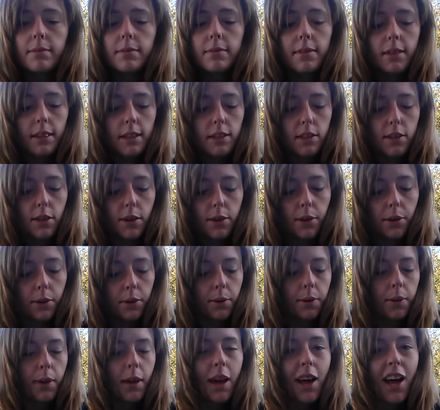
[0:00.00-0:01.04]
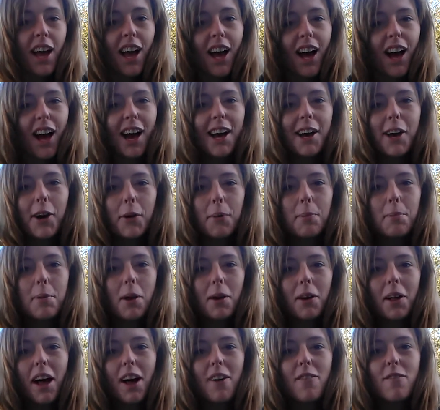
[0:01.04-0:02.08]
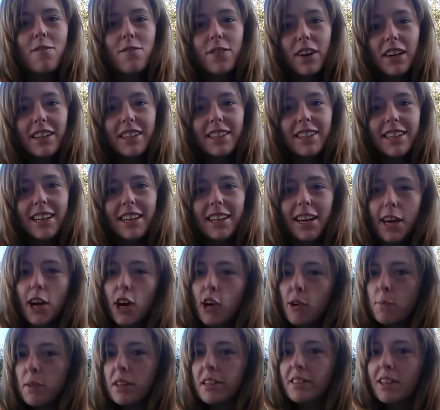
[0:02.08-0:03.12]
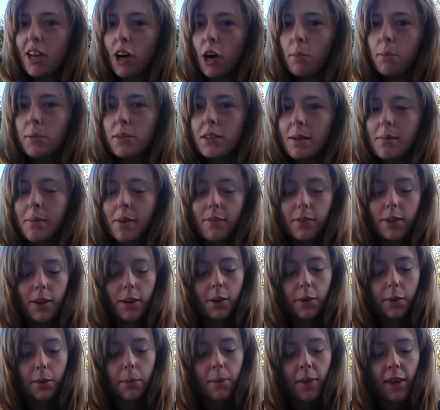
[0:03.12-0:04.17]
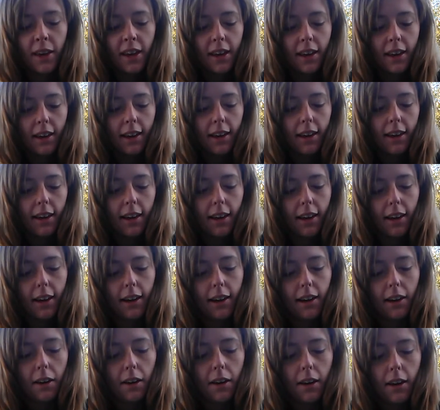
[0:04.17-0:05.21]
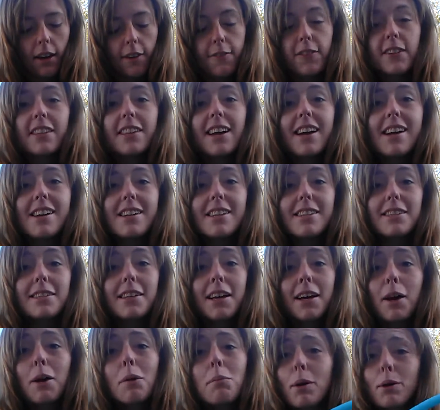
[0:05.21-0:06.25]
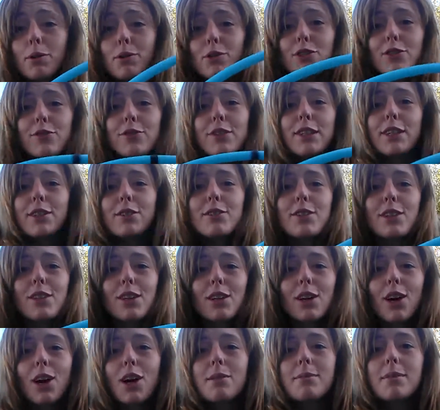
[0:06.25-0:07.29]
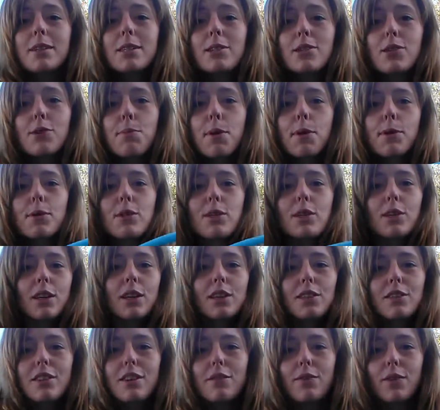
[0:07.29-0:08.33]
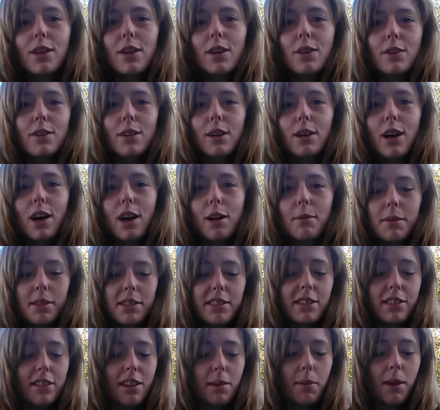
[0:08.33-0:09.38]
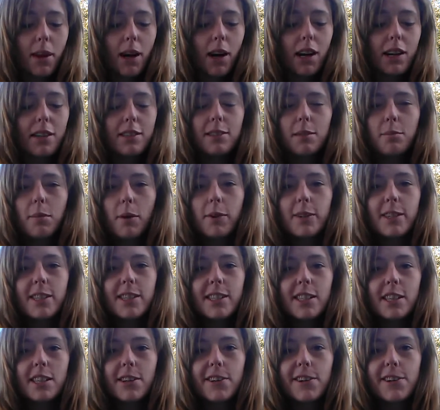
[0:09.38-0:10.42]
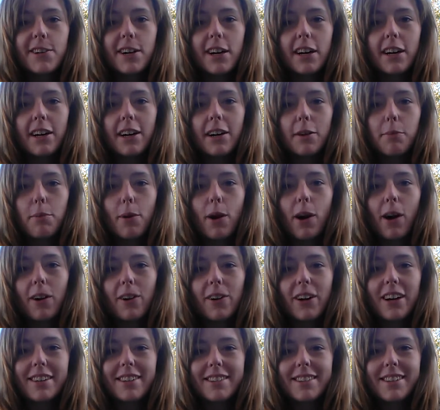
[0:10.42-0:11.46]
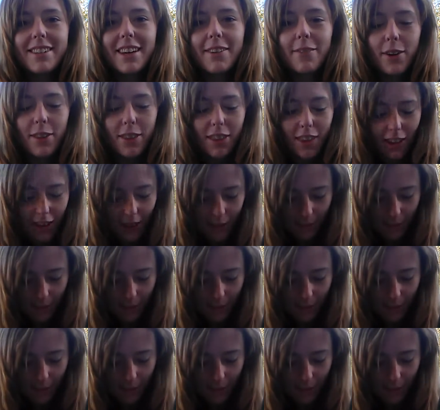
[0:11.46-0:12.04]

So I hope y'all have fun, and I hope this helps some of you. And if it does, post your videos in the comments, or post the link to the video in the comments, because that'd be awesome. I want to see your progress and everything.